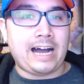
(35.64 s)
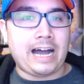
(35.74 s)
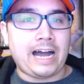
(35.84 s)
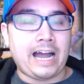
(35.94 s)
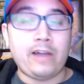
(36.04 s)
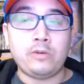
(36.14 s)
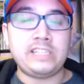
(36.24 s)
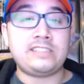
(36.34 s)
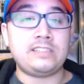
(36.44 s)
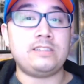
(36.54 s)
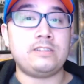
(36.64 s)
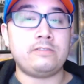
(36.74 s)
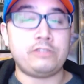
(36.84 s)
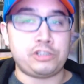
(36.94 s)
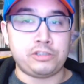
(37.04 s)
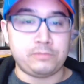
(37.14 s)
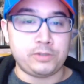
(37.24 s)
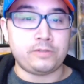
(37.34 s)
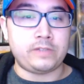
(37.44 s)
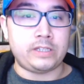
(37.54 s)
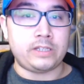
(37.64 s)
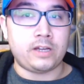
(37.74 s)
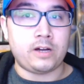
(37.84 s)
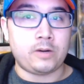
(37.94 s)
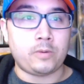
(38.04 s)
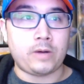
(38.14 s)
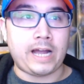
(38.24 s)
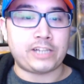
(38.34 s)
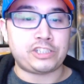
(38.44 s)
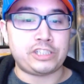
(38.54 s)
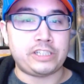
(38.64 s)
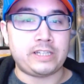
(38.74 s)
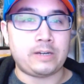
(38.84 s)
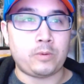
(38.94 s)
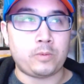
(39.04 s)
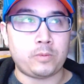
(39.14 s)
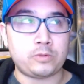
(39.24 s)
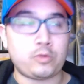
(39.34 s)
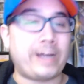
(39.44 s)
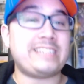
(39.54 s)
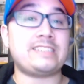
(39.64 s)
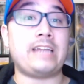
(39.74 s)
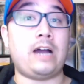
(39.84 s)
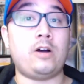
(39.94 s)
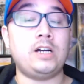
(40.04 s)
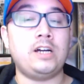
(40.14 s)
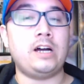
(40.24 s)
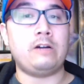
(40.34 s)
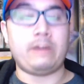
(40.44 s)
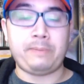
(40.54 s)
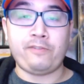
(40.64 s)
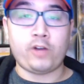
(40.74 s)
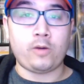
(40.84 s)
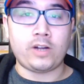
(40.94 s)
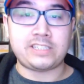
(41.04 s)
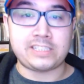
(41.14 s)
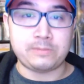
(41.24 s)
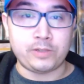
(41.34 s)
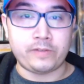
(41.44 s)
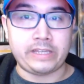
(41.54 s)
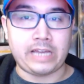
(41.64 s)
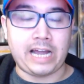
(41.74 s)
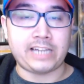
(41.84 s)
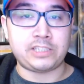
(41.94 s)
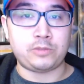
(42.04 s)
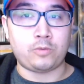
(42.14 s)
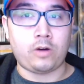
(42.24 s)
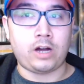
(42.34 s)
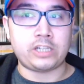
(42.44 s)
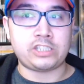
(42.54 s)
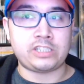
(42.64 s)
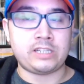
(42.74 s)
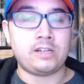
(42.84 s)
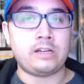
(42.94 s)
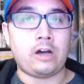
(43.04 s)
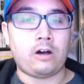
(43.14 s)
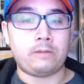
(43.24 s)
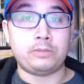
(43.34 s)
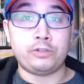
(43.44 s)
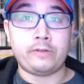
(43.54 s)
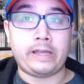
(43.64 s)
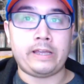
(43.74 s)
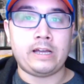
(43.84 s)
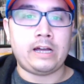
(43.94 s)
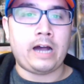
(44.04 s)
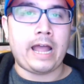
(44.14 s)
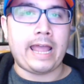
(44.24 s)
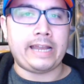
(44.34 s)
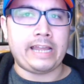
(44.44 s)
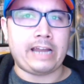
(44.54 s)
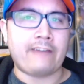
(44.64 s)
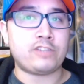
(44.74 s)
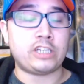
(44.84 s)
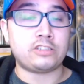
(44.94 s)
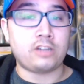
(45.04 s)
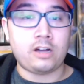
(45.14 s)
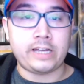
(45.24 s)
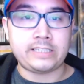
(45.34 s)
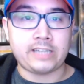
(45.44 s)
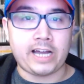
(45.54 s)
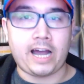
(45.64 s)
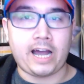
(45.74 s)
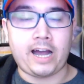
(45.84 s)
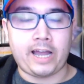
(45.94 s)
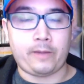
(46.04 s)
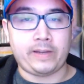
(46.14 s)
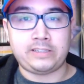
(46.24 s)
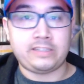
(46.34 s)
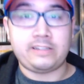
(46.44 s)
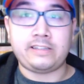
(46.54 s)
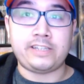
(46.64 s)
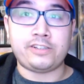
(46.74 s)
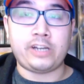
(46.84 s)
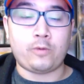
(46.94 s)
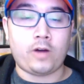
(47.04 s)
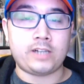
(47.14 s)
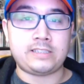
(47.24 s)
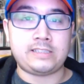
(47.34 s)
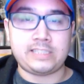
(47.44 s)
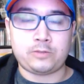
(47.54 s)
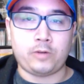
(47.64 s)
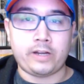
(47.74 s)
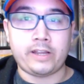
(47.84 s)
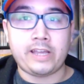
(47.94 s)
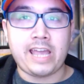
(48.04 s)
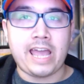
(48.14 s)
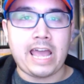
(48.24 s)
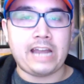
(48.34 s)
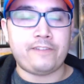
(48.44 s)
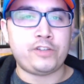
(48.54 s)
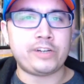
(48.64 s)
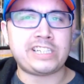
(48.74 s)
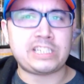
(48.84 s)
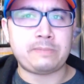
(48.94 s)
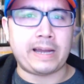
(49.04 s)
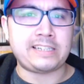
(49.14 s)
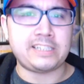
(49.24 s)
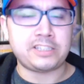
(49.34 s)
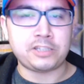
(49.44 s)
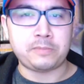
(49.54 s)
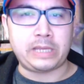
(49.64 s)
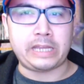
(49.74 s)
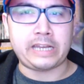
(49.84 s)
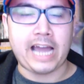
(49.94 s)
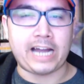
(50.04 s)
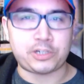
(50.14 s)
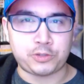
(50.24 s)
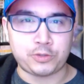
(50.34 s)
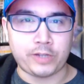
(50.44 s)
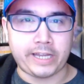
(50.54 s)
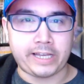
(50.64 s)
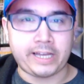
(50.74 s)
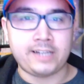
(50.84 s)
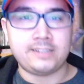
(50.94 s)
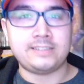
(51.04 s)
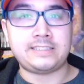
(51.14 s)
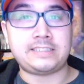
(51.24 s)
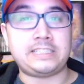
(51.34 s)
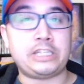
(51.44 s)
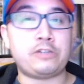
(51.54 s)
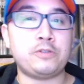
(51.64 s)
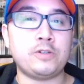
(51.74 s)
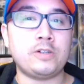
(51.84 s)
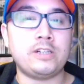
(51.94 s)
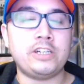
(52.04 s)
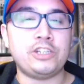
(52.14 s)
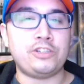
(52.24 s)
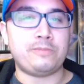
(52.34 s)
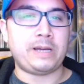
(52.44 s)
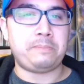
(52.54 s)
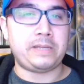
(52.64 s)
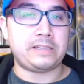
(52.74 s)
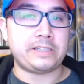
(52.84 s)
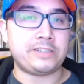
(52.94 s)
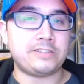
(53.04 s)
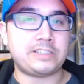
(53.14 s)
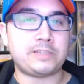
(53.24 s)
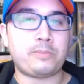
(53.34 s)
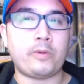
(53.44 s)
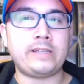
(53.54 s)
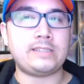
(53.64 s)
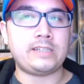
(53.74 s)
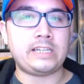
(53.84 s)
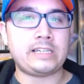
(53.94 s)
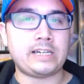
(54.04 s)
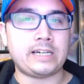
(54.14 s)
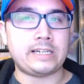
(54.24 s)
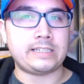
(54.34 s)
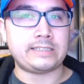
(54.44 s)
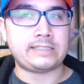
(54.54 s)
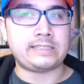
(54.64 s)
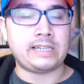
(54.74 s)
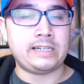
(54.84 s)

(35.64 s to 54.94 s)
I only seen the original movie actually twice now. Right before I watched this movie, I actually watched on Blu-ray, and then after I saw it, I went to the theater and watched this one. And if you're expecting it to be an actual like sequel, you might be a little disappointed in, cause